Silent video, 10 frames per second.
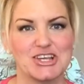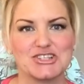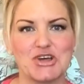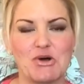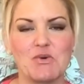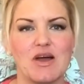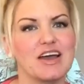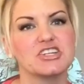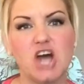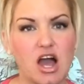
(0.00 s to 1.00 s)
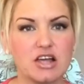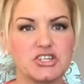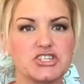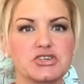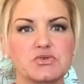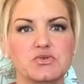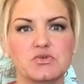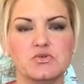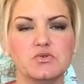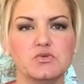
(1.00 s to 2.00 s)
So talk
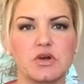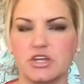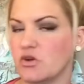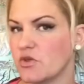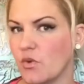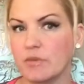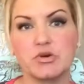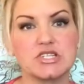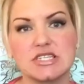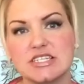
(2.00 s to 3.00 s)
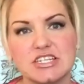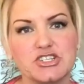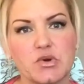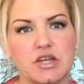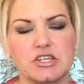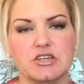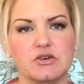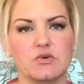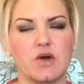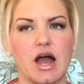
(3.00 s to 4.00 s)
to, the one person that did join
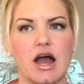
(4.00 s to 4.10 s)
you,